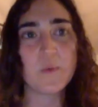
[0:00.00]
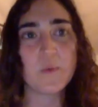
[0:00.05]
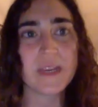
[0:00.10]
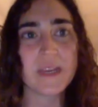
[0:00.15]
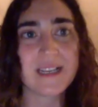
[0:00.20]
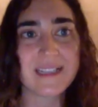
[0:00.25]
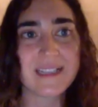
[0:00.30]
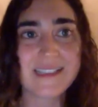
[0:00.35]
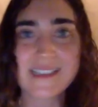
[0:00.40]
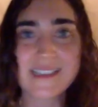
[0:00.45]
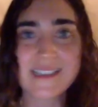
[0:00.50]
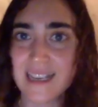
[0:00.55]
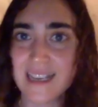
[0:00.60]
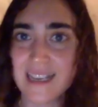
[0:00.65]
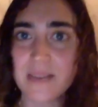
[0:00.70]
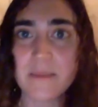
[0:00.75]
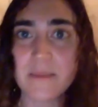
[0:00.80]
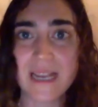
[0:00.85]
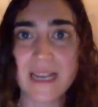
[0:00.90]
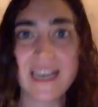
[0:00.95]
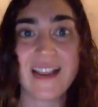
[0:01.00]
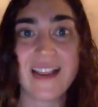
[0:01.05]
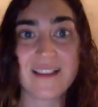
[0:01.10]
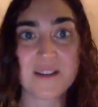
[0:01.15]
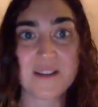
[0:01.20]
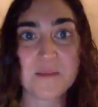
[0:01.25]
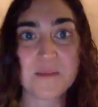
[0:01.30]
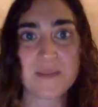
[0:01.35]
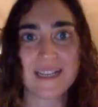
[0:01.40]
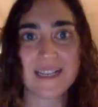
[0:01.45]
we can see in many
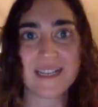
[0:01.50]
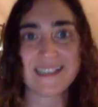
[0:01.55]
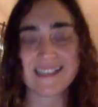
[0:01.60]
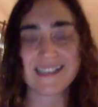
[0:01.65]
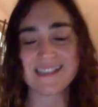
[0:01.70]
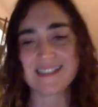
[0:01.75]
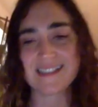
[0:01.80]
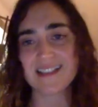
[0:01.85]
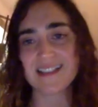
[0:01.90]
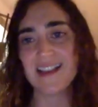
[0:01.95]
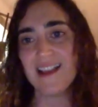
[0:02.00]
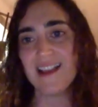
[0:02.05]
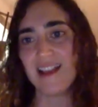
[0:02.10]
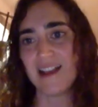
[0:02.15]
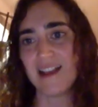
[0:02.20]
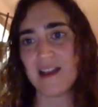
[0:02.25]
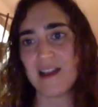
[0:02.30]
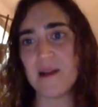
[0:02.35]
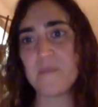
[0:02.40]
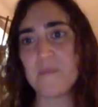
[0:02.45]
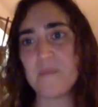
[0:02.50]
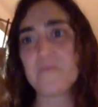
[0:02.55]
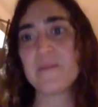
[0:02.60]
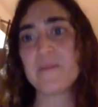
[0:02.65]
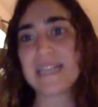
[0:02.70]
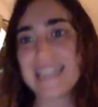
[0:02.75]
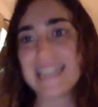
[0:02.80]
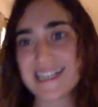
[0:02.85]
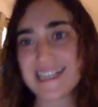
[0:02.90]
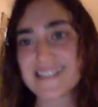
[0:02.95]
other places um,
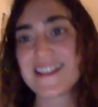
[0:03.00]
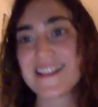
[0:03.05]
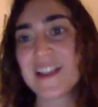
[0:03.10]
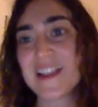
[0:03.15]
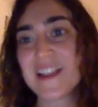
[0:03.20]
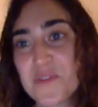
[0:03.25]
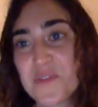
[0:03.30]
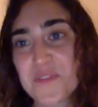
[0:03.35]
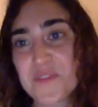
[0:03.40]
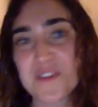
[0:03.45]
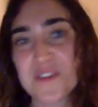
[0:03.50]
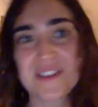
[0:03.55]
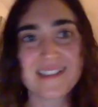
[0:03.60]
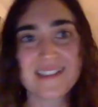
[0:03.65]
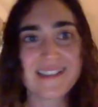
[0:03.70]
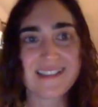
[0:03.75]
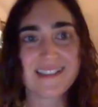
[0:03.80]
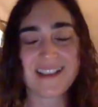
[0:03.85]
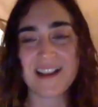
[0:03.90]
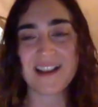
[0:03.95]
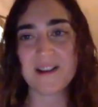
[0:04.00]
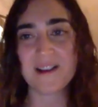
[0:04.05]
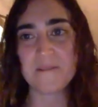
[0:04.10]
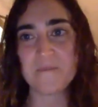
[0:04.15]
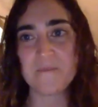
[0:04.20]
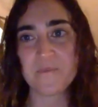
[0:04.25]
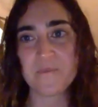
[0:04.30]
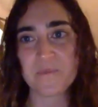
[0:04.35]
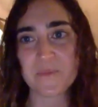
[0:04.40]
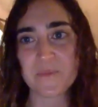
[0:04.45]
but yes thank you for this
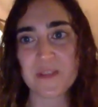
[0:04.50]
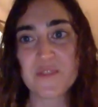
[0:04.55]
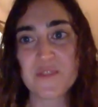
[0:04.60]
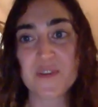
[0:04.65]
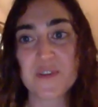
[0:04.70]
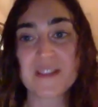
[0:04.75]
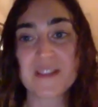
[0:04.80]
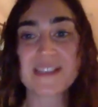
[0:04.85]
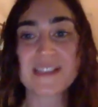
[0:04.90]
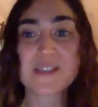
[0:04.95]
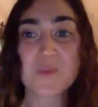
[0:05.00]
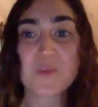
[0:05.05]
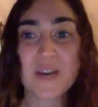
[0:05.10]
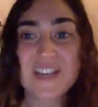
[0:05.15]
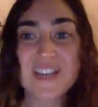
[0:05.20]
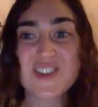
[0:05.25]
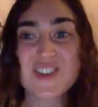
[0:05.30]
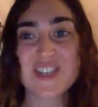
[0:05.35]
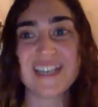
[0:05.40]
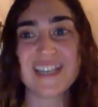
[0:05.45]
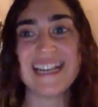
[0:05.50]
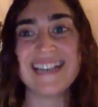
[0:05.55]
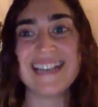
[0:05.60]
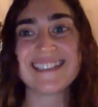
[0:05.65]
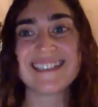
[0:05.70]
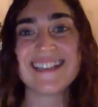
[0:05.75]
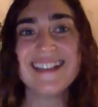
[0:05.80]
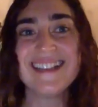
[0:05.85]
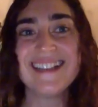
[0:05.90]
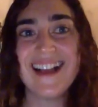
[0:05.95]
um, for this question
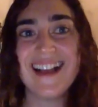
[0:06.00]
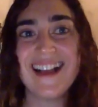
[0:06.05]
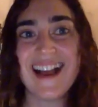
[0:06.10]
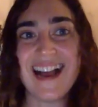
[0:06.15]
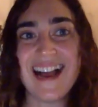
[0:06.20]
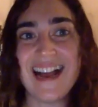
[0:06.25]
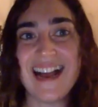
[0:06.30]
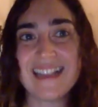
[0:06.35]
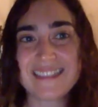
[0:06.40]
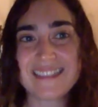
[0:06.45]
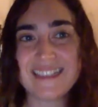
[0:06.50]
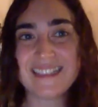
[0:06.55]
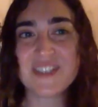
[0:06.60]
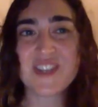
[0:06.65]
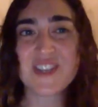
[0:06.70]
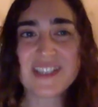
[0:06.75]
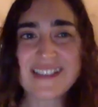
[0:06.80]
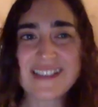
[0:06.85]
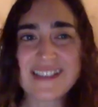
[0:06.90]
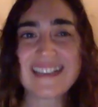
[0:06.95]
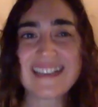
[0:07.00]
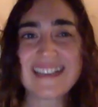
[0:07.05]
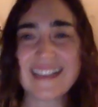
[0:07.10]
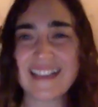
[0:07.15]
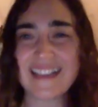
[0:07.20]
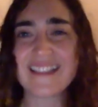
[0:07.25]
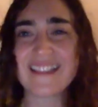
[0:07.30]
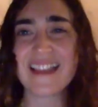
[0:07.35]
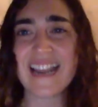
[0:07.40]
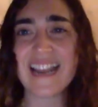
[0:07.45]
and just like
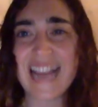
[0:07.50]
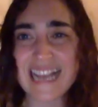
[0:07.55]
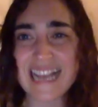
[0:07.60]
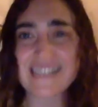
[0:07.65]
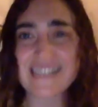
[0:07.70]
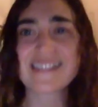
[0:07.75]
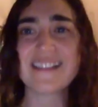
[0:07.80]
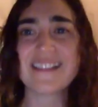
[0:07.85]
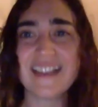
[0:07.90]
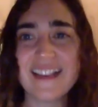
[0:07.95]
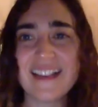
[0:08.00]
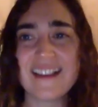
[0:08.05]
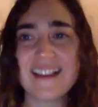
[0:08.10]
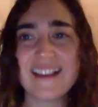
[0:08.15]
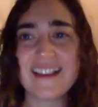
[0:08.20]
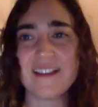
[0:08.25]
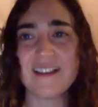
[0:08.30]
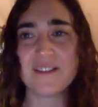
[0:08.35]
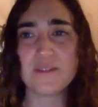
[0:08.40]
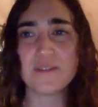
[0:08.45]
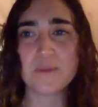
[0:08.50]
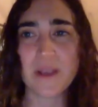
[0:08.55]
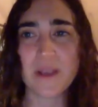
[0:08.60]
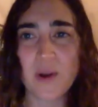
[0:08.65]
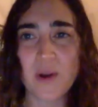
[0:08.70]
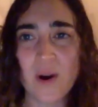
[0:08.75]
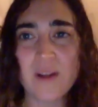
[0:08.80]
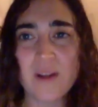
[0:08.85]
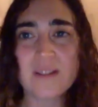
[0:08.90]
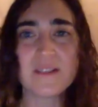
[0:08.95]
the, the last thing uh, we
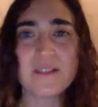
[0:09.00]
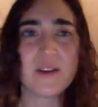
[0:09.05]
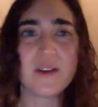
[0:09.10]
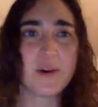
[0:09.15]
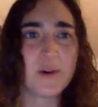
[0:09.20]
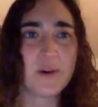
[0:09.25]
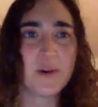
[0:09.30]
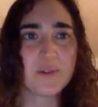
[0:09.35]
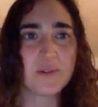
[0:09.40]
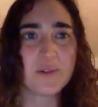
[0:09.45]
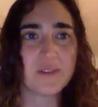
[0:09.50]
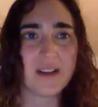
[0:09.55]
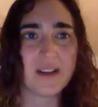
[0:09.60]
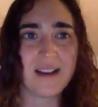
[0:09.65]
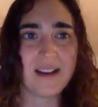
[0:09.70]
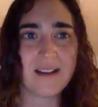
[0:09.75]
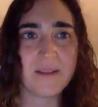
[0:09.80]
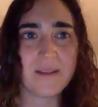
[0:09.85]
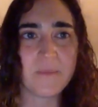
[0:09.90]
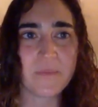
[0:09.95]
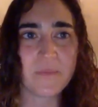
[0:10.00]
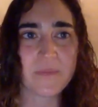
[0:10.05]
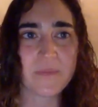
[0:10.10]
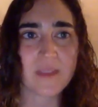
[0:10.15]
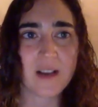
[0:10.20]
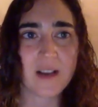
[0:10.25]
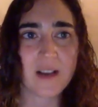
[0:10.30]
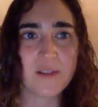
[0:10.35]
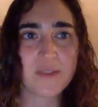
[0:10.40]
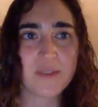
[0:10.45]
all know um,
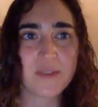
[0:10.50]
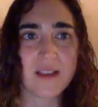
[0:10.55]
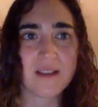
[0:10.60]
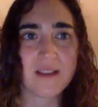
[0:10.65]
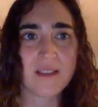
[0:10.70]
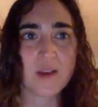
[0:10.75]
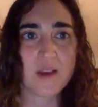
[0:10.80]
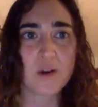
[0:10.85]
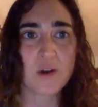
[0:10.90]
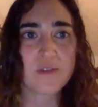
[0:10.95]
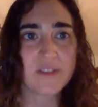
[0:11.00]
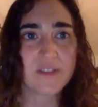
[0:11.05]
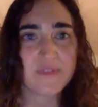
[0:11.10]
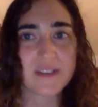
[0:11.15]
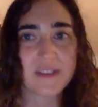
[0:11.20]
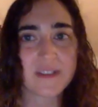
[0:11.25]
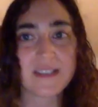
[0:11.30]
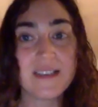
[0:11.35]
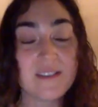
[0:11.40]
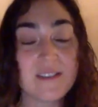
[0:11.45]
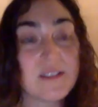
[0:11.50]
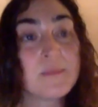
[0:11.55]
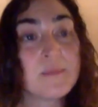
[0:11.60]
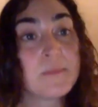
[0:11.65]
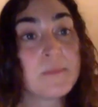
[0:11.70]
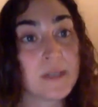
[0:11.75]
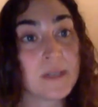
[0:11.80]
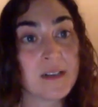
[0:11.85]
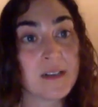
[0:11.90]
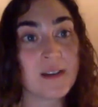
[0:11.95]
of the, the horrific
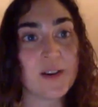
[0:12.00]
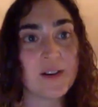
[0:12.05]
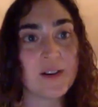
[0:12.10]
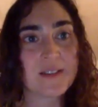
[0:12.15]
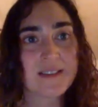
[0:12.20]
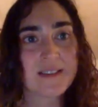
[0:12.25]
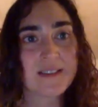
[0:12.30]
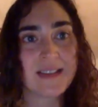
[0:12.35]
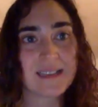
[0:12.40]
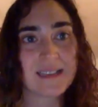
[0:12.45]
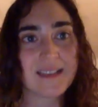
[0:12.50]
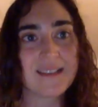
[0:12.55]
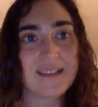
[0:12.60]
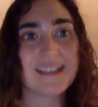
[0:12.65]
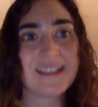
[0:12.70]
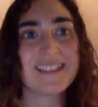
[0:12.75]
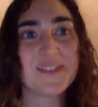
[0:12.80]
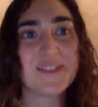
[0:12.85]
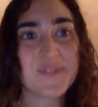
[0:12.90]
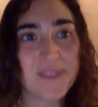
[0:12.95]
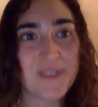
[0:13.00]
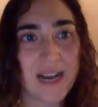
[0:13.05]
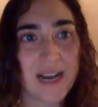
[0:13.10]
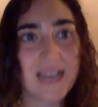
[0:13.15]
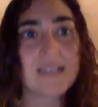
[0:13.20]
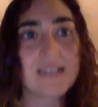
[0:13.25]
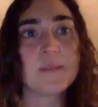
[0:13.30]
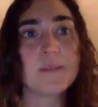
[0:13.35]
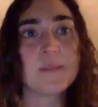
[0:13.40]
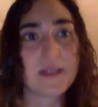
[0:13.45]
Nuremberg laws that that
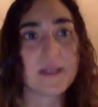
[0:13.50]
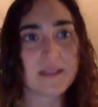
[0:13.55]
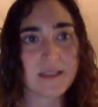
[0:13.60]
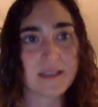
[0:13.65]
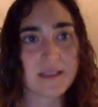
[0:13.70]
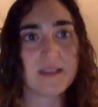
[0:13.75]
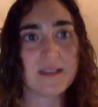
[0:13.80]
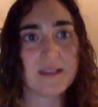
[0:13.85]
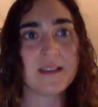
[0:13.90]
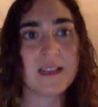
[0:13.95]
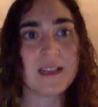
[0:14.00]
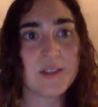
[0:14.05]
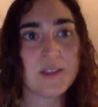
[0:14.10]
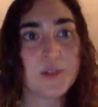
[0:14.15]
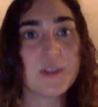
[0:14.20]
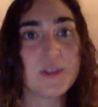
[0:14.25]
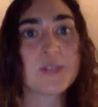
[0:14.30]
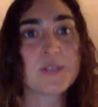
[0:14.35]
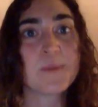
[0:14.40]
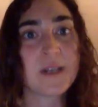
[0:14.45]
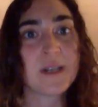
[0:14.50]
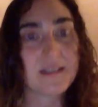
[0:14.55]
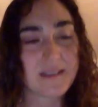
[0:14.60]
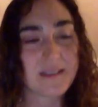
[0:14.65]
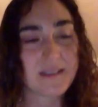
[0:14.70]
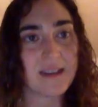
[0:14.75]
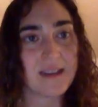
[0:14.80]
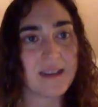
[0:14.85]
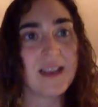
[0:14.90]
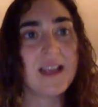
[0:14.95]
defined a person, a Jewish
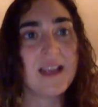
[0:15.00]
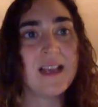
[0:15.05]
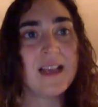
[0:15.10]
person,